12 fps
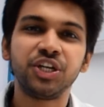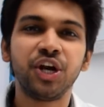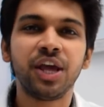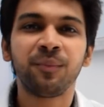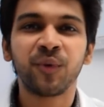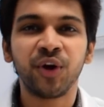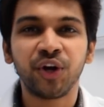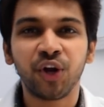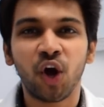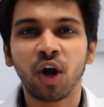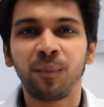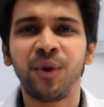Today I'm going to
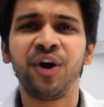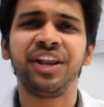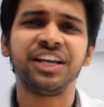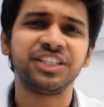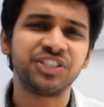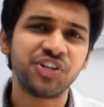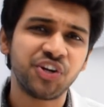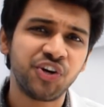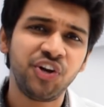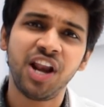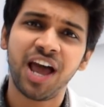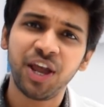talk about an
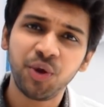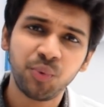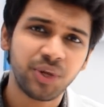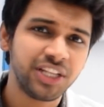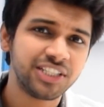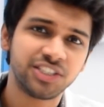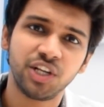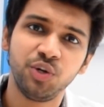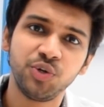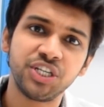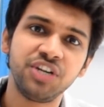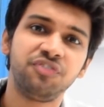external Ayurvedic
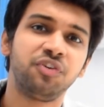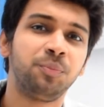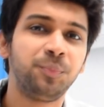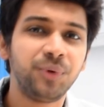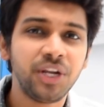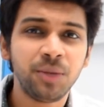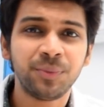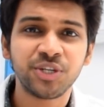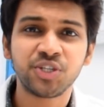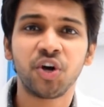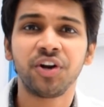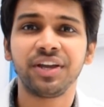solution for
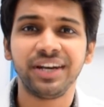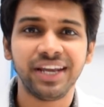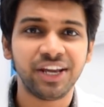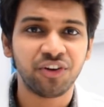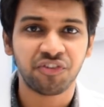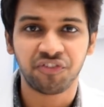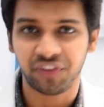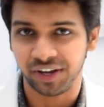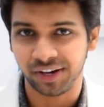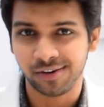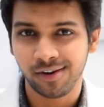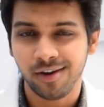premature graying of
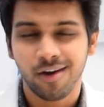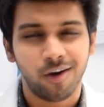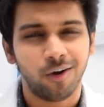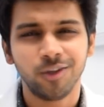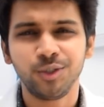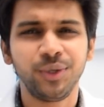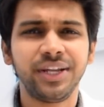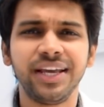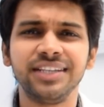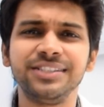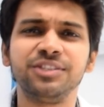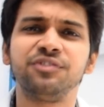hair. Also in
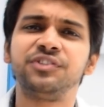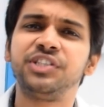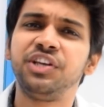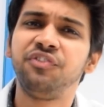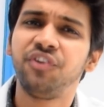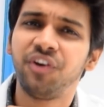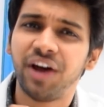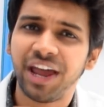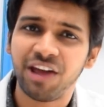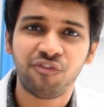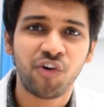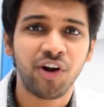cases of CVO,
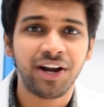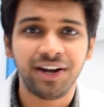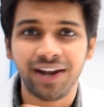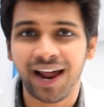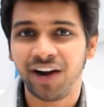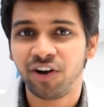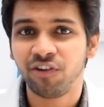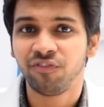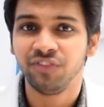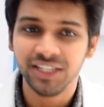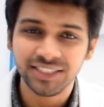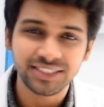hair fall and
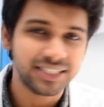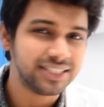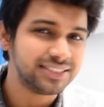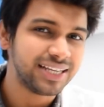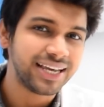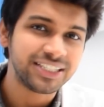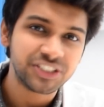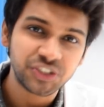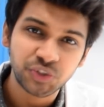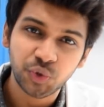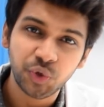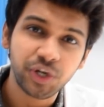dandruff, this is
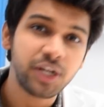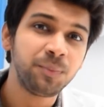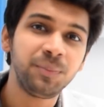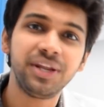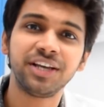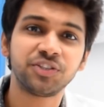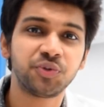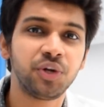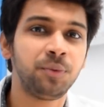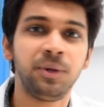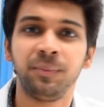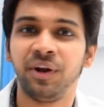
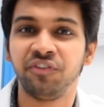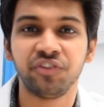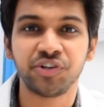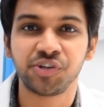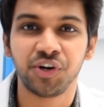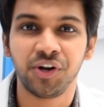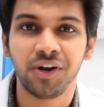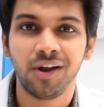extremely beneficial.